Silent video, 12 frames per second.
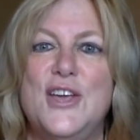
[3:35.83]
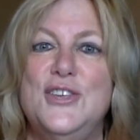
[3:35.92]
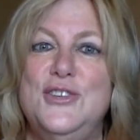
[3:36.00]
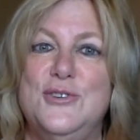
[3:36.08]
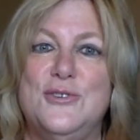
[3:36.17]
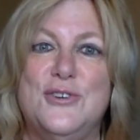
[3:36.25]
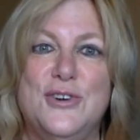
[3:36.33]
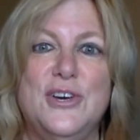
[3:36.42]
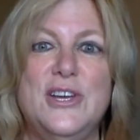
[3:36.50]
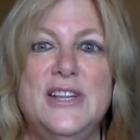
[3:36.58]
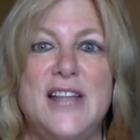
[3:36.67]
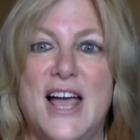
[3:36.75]
You
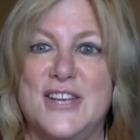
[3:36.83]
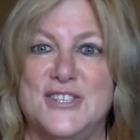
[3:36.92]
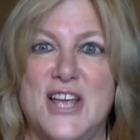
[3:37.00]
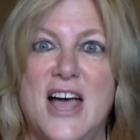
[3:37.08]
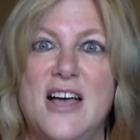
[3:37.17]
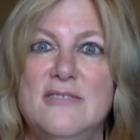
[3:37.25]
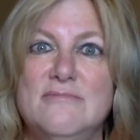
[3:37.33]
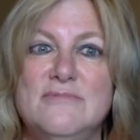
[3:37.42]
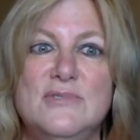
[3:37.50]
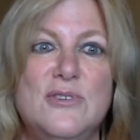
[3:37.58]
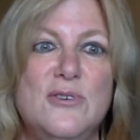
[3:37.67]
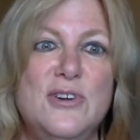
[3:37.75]
could lash out,
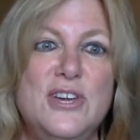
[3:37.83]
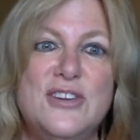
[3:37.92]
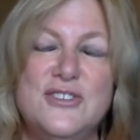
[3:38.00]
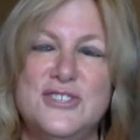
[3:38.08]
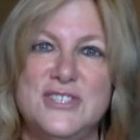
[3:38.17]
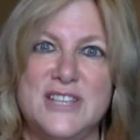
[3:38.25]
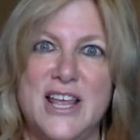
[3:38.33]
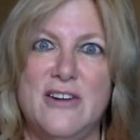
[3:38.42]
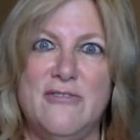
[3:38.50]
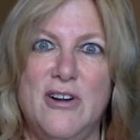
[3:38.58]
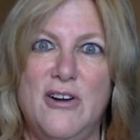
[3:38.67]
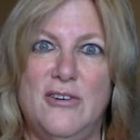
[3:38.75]
or you could just let it
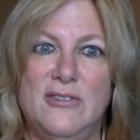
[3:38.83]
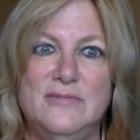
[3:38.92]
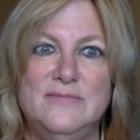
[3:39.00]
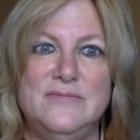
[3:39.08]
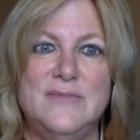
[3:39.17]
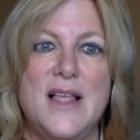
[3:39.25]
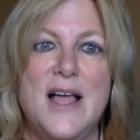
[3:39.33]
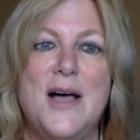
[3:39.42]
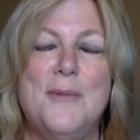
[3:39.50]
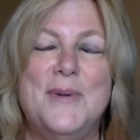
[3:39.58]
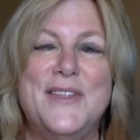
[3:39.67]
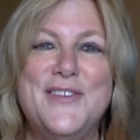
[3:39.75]
roll.
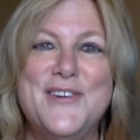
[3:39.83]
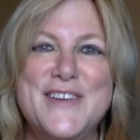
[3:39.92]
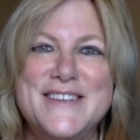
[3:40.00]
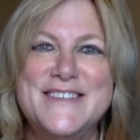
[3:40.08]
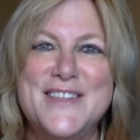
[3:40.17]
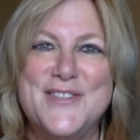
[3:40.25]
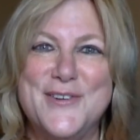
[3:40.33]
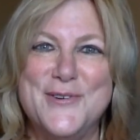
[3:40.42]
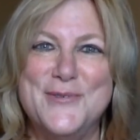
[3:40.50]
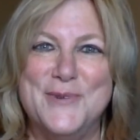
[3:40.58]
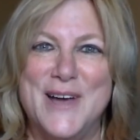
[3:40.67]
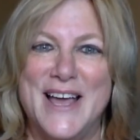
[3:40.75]
But there is a
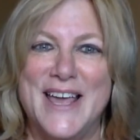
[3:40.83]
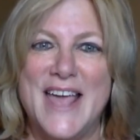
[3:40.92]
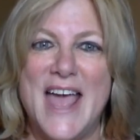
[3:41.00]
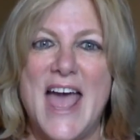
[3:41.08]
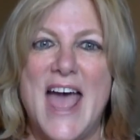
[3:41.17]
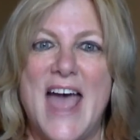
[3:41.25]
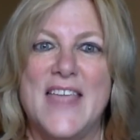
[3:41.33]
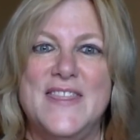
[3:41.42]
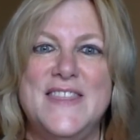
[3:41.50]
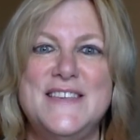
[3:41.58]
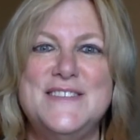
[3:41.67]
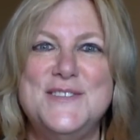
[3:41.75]
third way, and
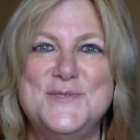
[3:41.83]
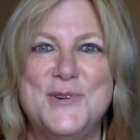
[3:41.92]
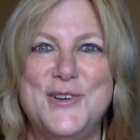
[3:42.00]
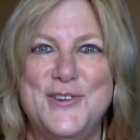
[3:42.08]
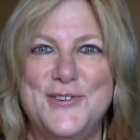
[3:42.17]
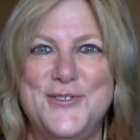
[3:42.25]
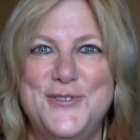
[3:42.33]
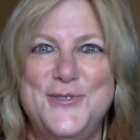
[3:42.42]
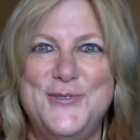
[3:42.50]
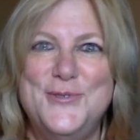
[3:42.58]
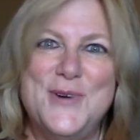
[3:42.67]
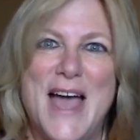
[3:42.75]
this is where your
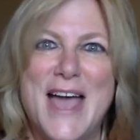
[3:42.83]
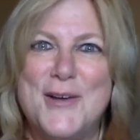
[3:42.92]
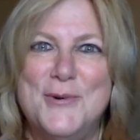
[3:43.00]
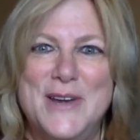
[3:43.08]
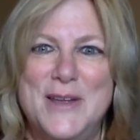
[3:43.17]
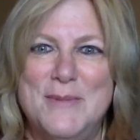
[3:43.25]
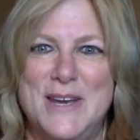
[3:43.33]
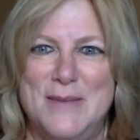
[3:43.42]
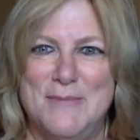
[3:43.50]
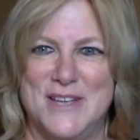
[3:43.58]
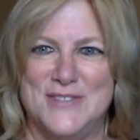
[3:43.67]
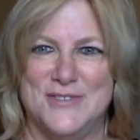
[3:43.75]
new equanimity
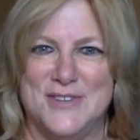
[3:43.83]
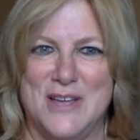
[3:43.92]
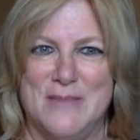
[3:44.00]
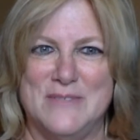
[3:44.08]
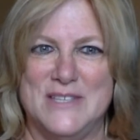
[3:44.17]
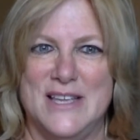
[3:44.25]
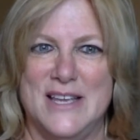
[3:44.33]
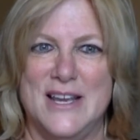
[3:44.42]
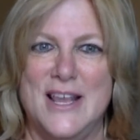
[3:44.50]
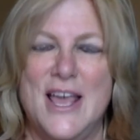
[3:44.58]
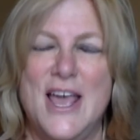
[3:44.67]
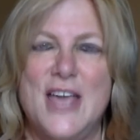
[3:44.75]
muscle comes in.
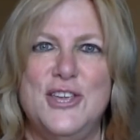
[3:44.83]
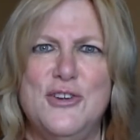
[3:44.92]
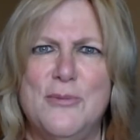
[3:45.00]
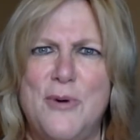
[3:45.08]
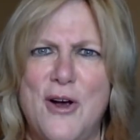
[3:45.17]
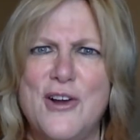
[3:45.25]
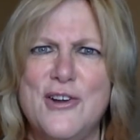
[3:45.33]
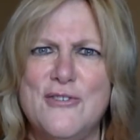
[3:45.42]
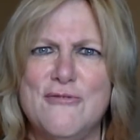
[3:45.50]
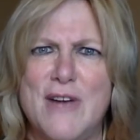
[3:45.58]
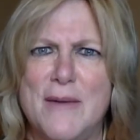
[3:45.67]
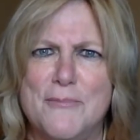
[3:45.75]
Your
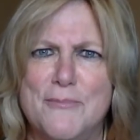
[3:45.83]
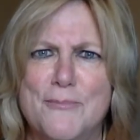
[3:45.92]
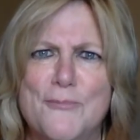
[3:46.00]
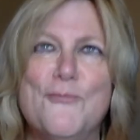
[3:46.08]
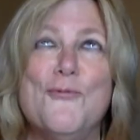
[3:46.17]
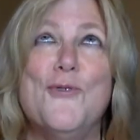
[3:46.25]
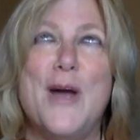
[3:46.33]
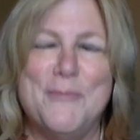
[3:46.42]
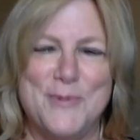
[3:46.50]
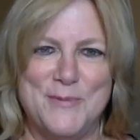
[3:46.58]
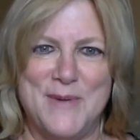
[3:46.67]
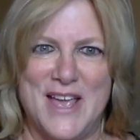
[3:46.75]
partner
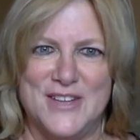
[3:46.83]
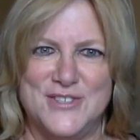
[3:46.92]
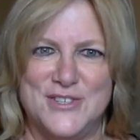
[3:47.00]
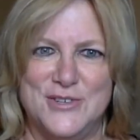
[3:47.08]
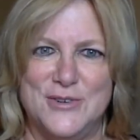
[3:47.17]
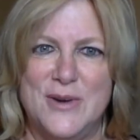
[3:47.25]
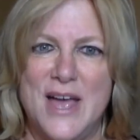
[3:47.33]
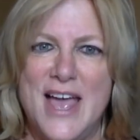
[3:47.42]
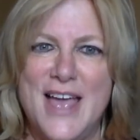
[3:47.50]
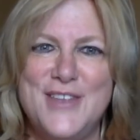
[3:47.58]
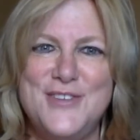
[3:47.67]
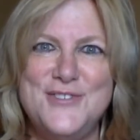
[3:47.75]
reprimands you,
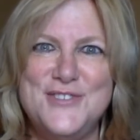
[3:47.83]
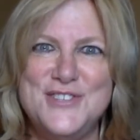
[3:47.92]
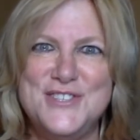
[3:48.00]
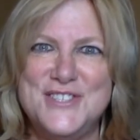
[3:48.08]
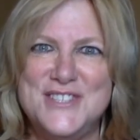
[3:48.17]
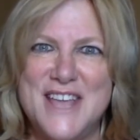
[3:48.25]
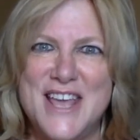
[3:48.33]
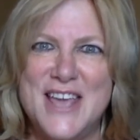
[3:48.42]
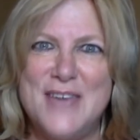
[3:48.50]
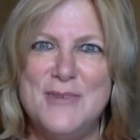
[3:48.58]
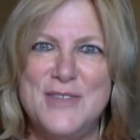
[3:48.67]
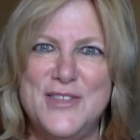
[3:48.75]
and you just
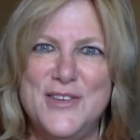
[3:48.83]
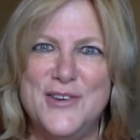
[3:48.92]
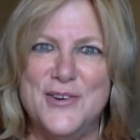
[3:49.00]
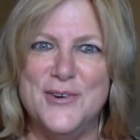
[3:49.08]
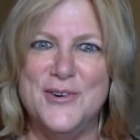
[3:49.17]
stay with you.